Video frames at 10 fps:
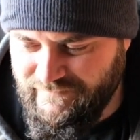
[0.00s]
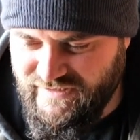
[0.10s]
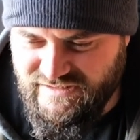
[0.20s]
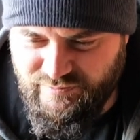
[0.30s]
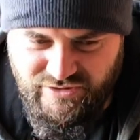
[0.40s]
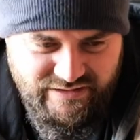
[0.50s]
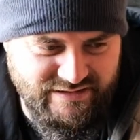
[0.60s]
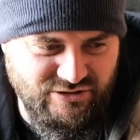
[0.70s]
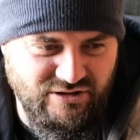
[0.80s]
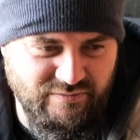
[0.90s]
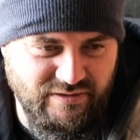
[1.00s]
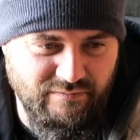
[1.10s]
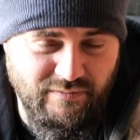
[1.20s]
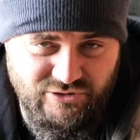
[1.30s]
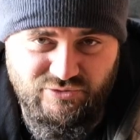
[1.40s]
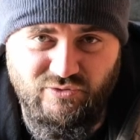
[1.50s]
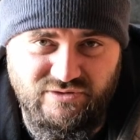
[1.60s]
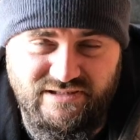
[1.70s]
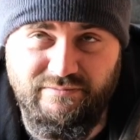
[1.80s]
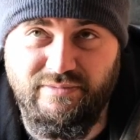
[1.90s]
this Sprinter is going to be much more
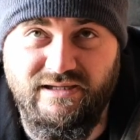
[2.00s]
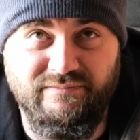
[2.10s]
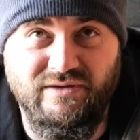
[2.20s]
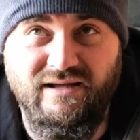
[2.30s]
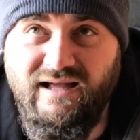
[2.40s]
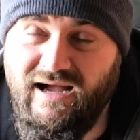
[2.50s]
simple.